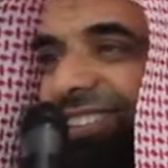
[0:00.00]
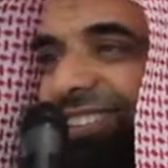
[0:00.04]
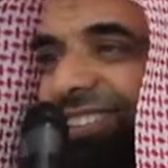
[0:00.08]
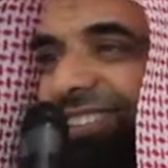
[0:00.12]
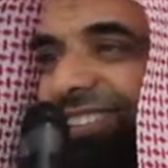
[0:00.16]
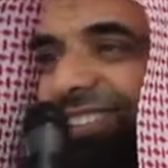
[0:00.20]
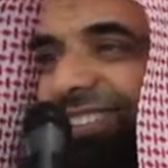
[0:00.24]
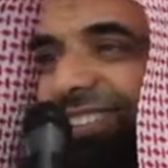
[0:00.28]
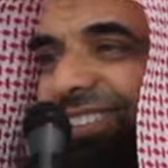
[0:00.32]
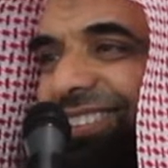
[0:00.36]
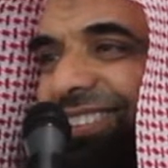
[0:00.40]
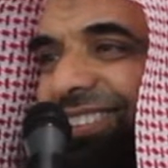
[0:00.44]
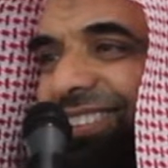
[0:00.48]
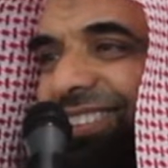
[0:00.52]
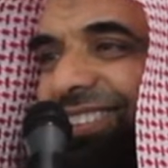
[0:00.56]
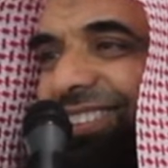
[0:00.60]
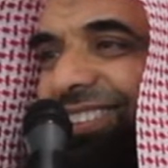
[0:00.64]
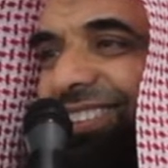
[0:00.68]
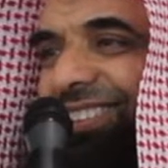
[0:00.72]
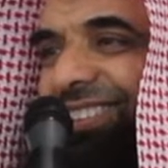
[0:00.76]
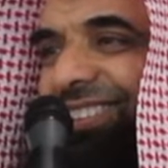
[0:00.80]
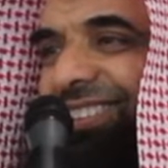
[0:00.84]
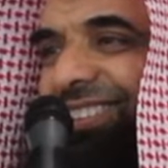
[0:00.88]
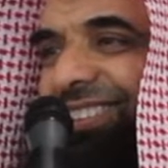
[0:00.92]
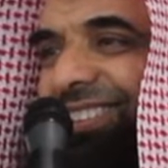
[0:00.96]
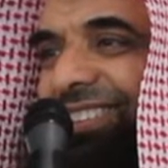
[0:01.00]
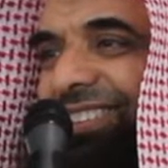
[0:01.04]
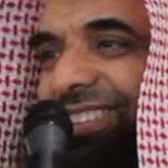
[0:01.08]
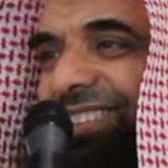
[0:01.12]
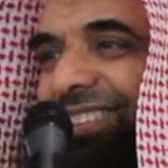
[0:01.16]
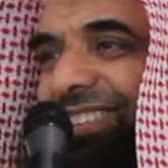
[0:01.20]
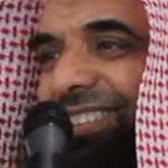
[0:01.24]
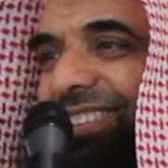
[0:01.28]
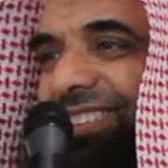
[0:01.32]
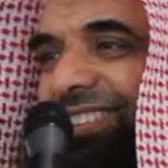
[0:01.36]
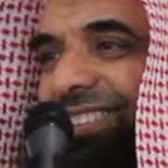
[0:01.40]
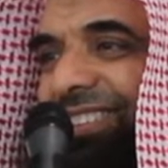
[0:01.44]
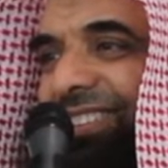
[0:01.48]

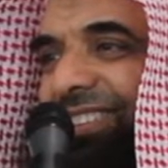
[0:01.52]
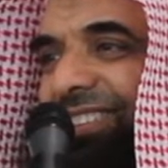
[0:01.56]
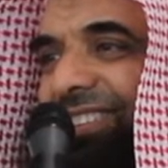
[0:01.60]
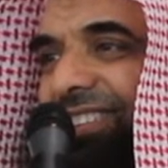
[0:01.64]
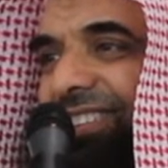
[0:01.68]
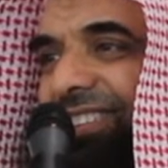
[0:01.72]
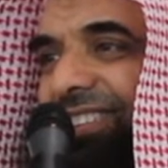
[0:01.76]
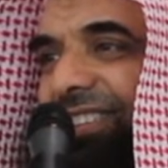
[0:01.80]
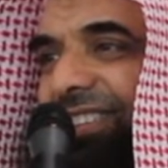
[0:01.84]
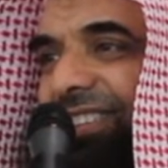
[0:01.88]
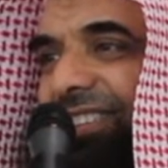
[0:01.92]
No one is speaking in this clip.